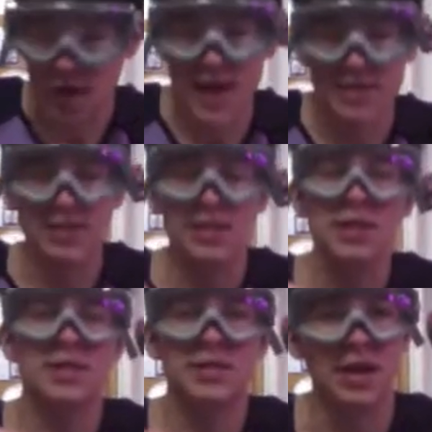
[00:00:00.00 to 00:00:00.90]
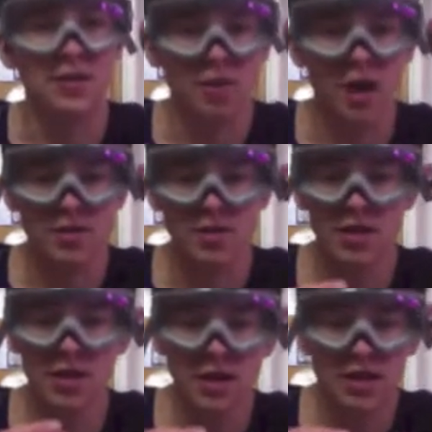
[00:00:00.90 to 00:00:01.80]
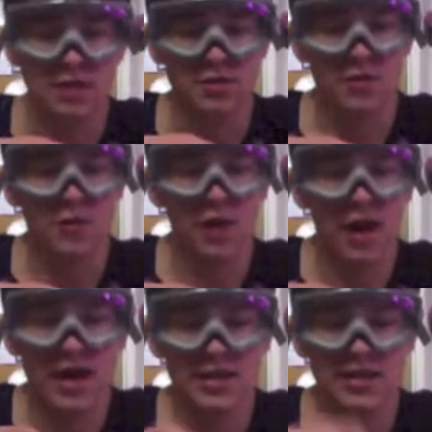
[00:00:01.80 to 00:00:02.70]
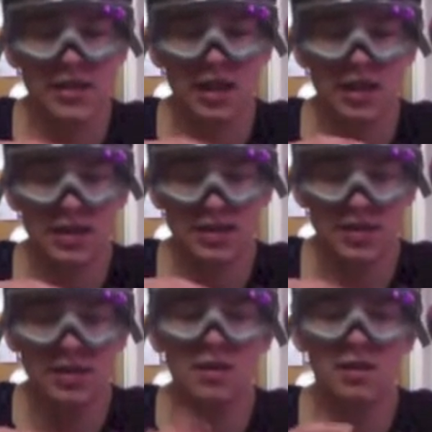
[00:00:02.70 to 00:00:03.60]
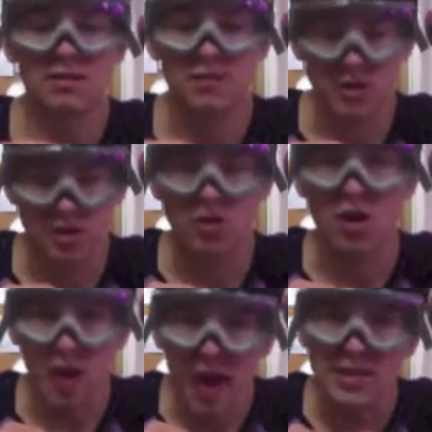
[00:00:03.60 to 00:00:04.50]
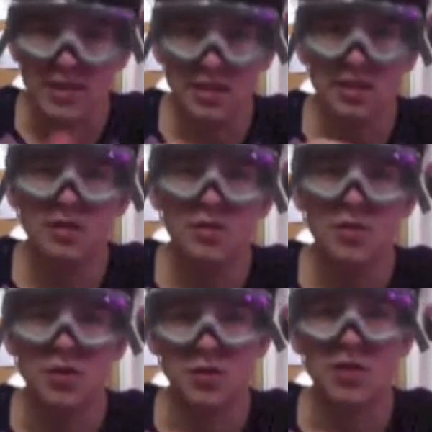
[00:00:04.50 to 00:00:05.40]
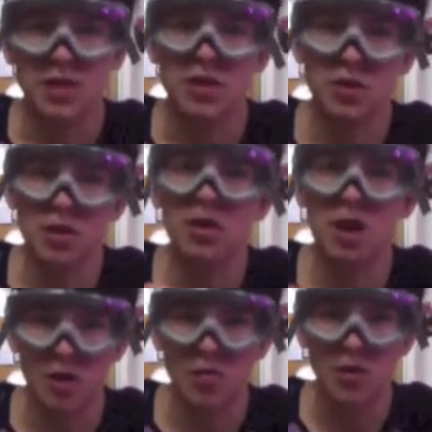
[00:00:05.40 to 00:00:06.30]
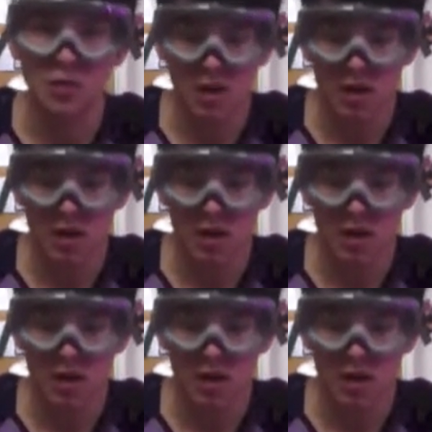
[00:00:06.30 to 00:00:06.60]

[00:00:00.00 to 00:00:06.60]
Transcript: acid, 10 drops. Sulfuric acid is a strong acid, which means it could harm you.